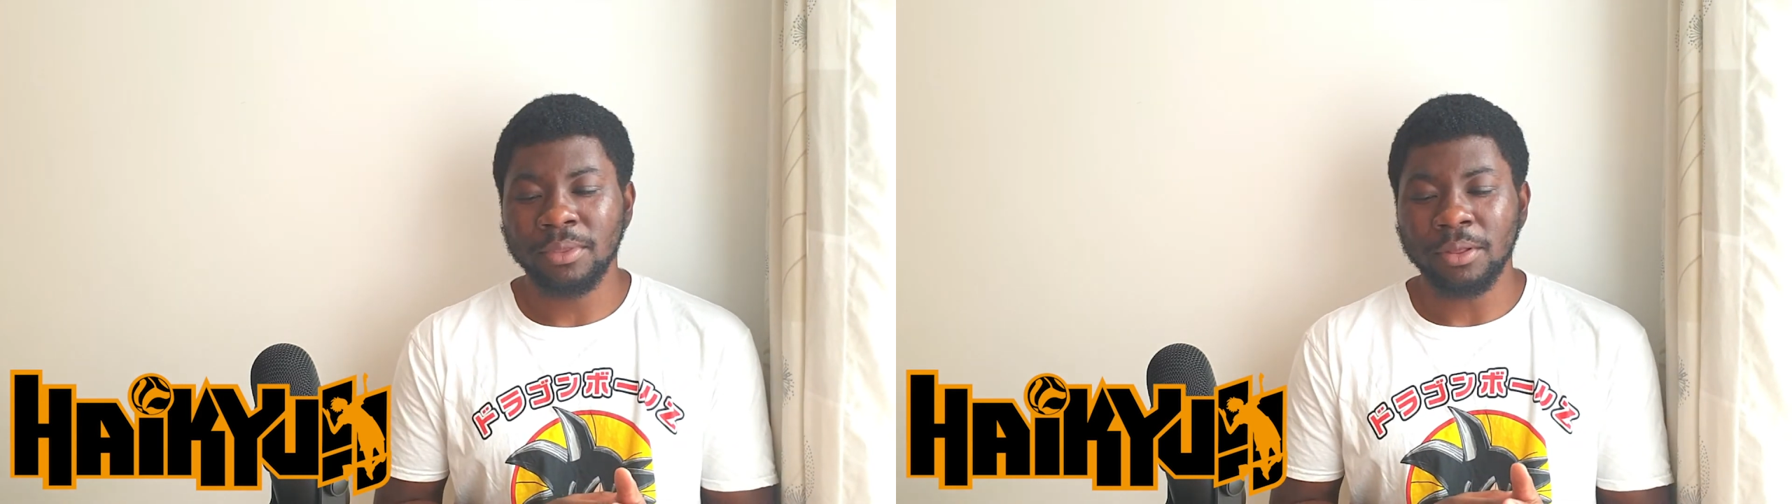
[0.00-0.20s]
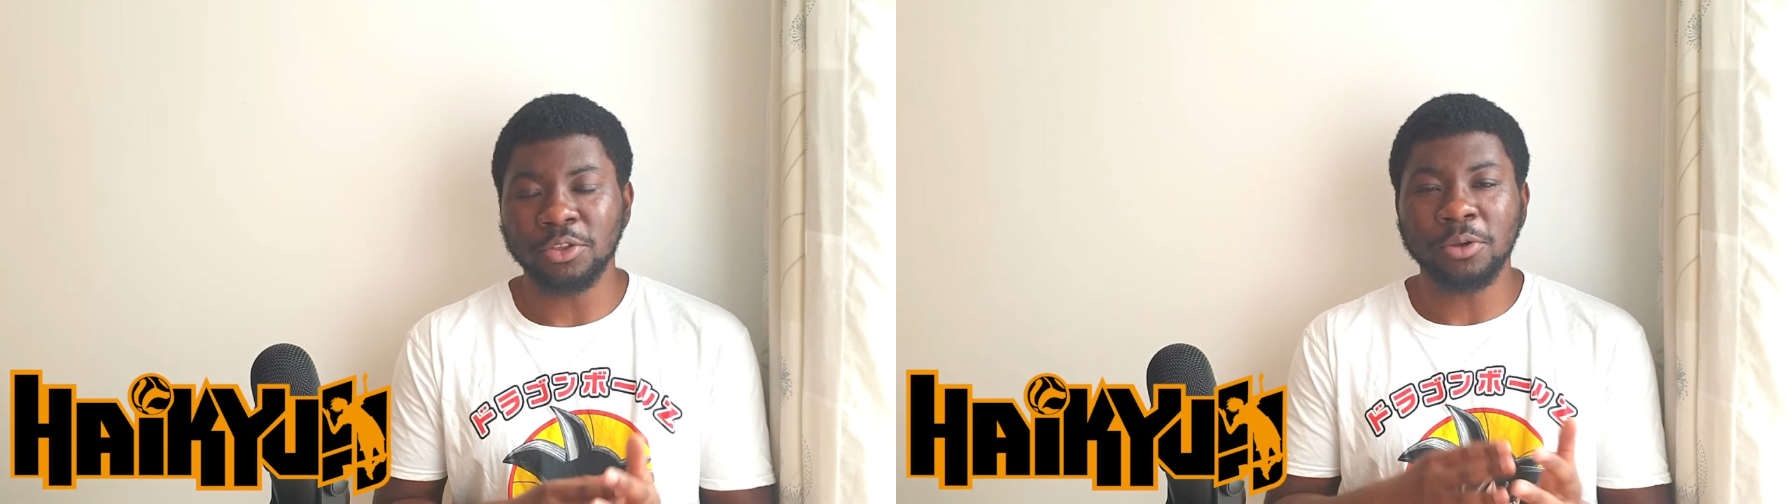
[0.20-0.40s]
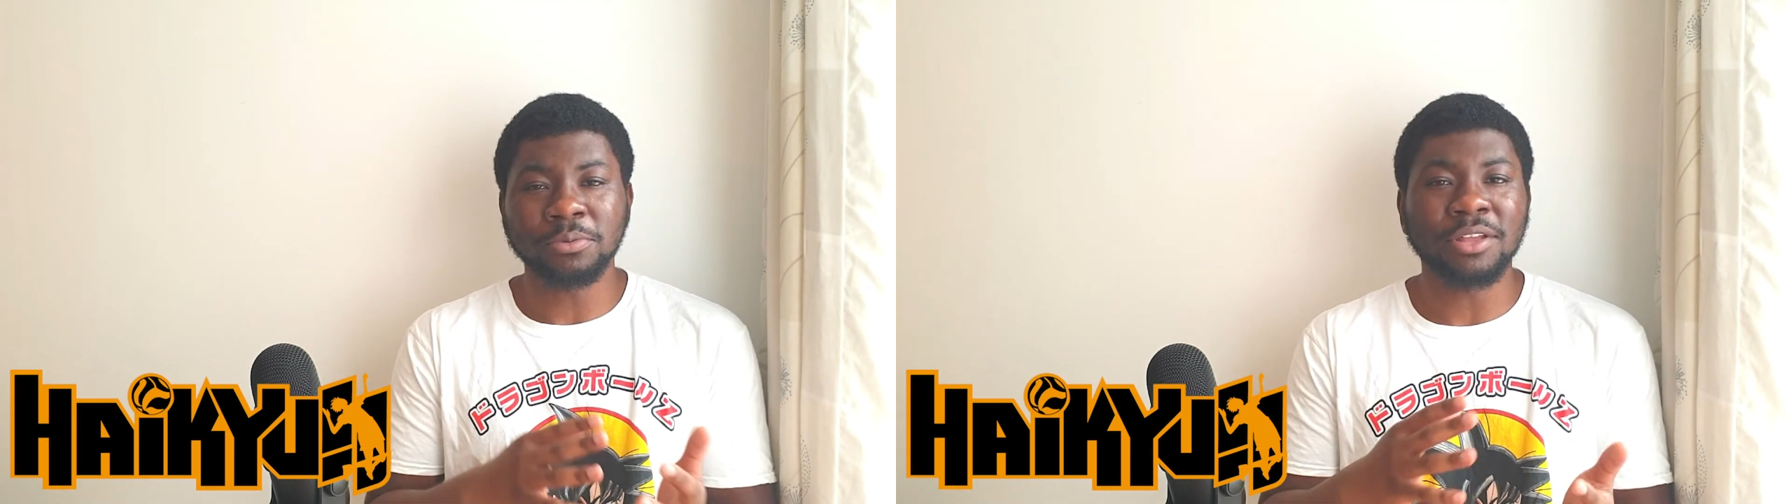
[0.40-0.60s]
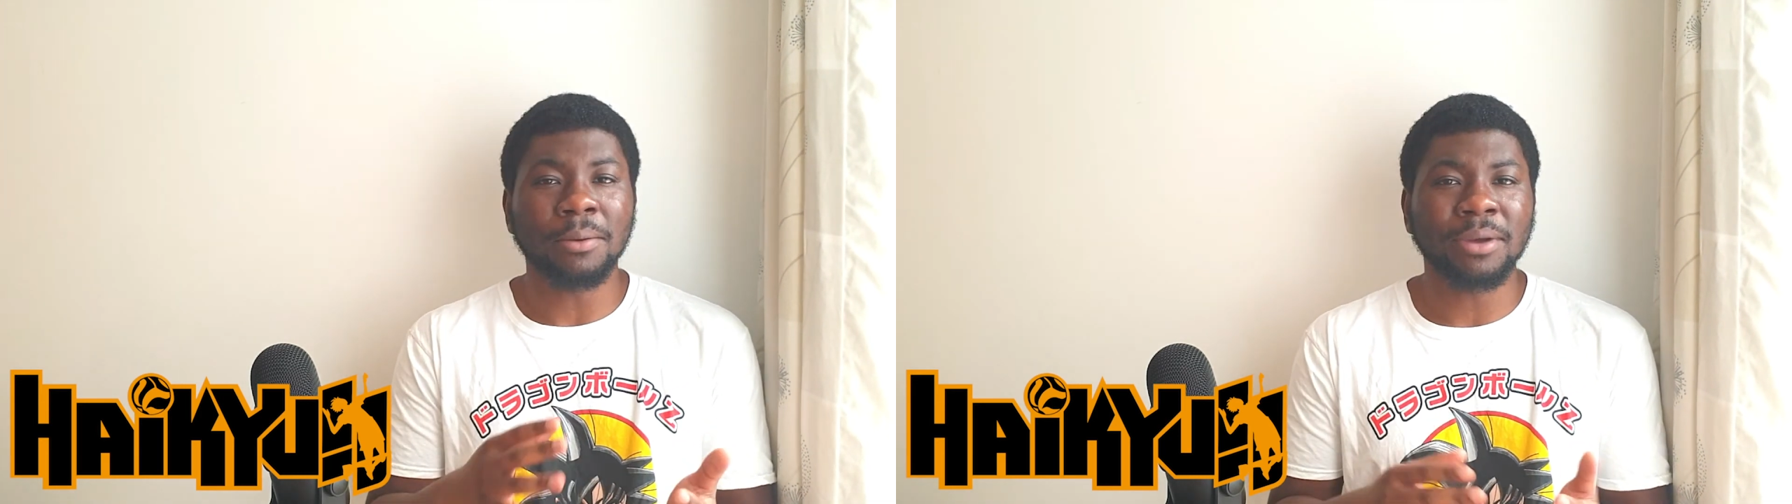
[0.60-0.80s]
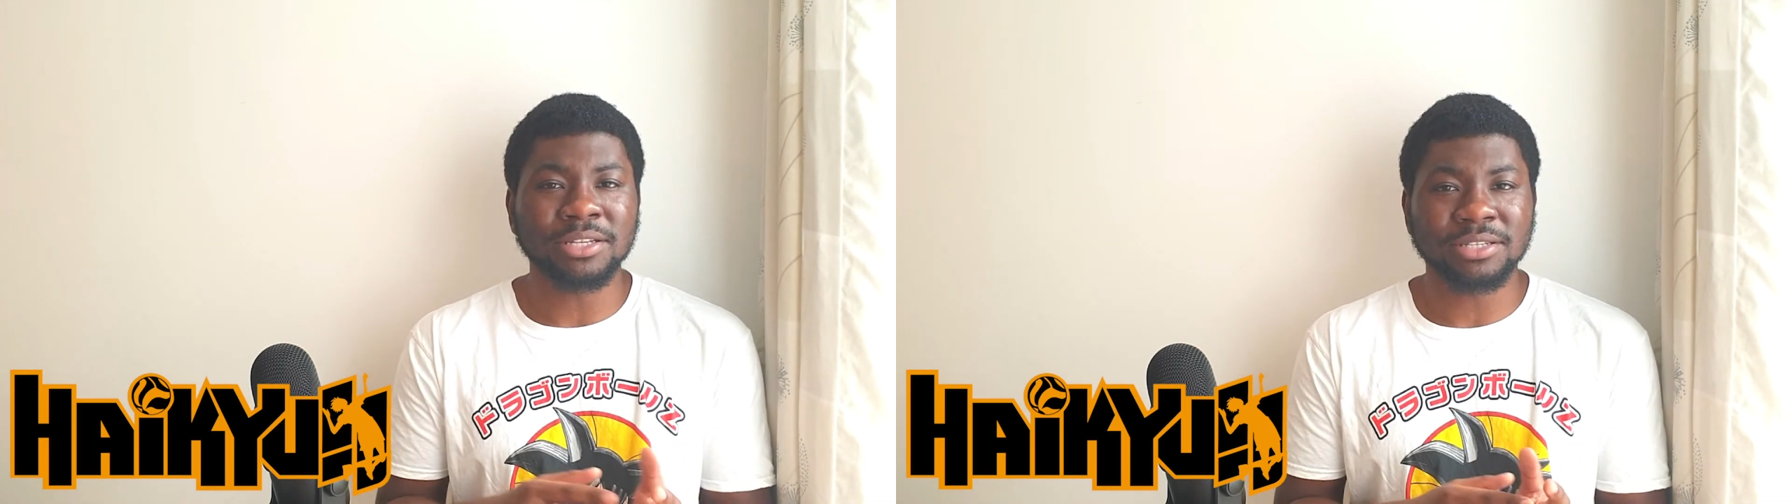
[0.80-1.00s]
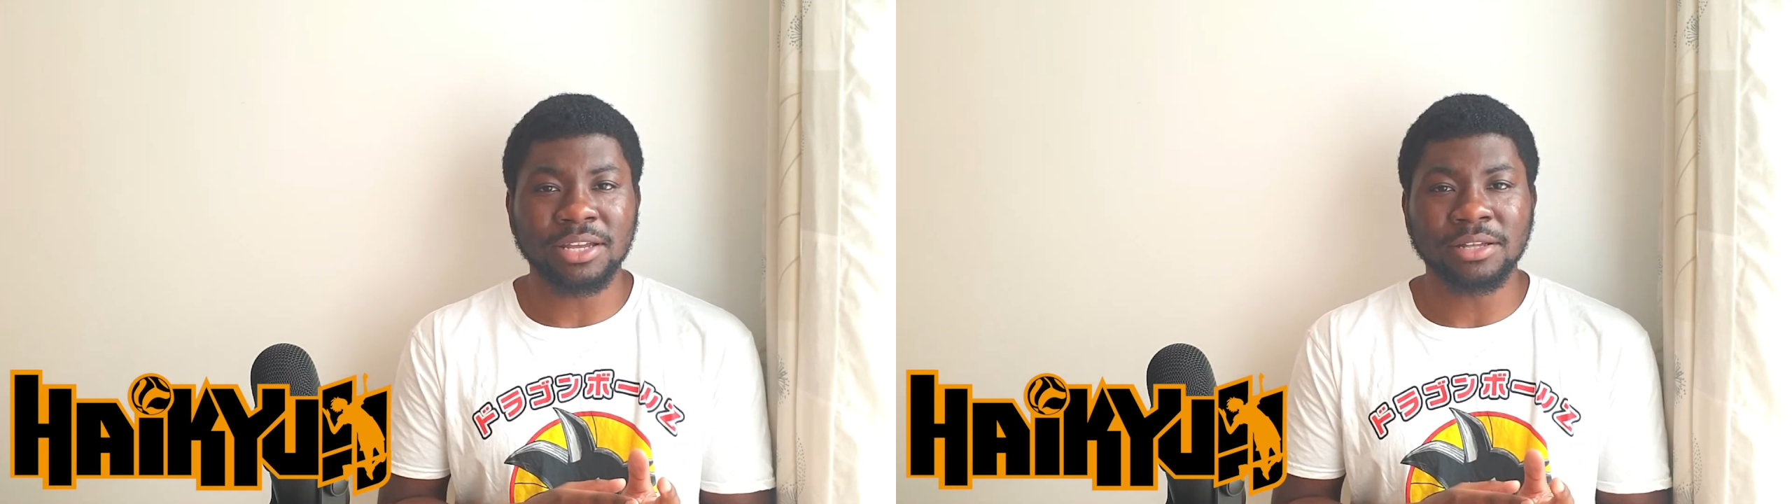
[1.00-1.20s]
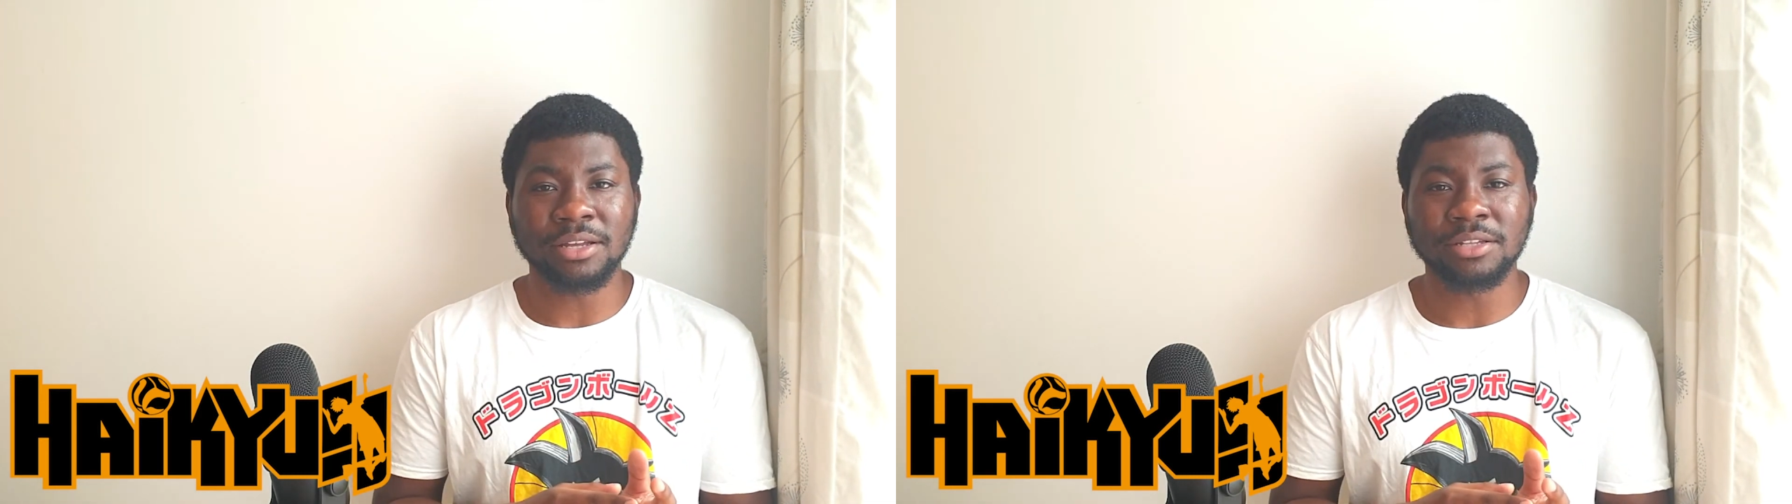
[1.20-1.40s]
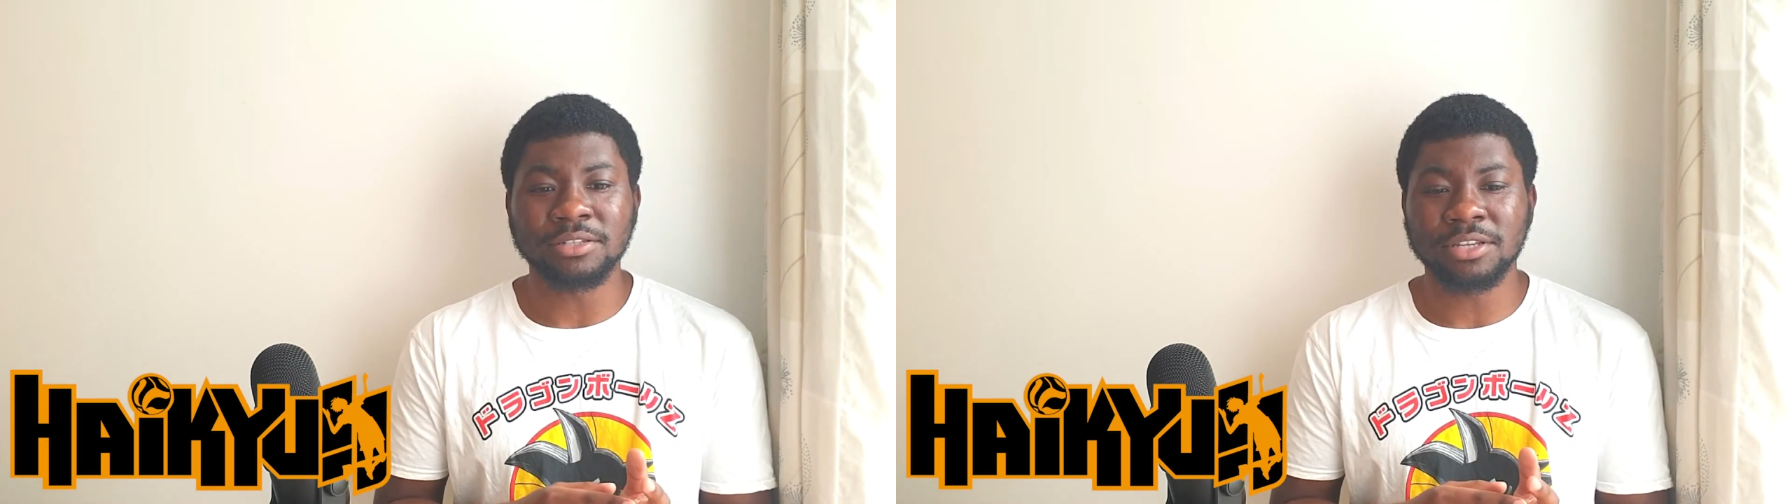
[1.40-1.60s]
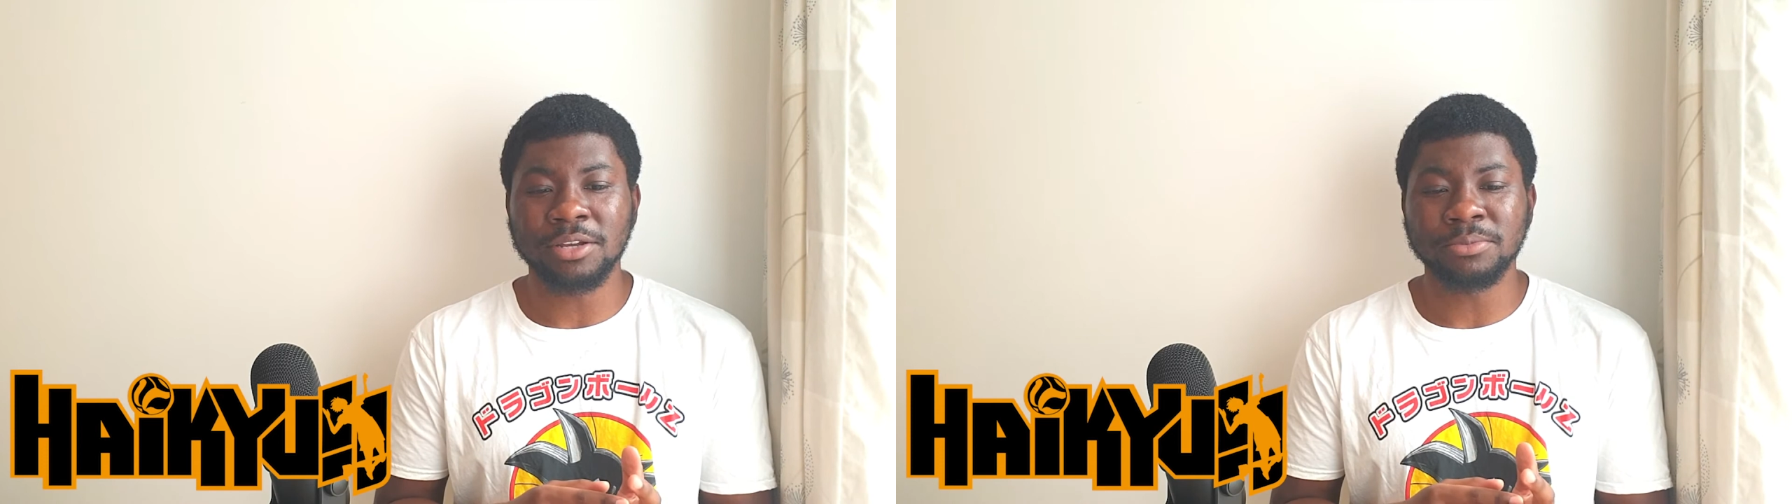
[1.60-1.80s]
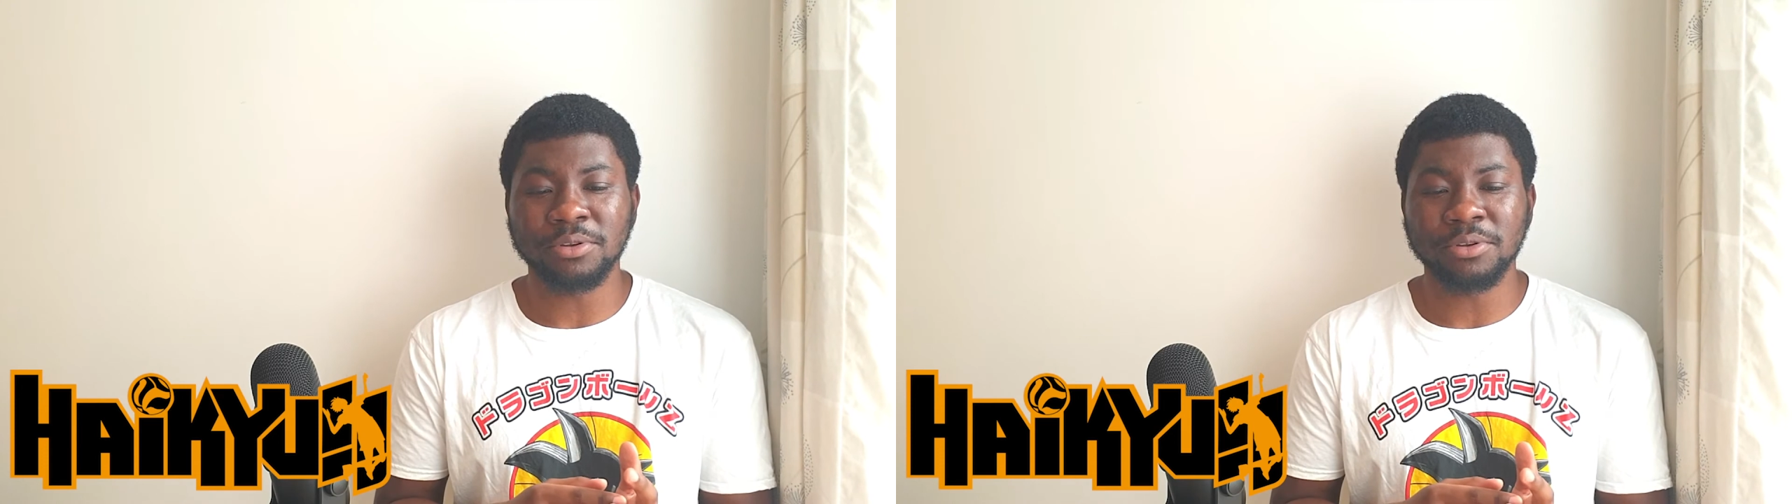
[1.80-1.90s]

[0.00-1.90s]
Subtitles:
adopting that mindset in terms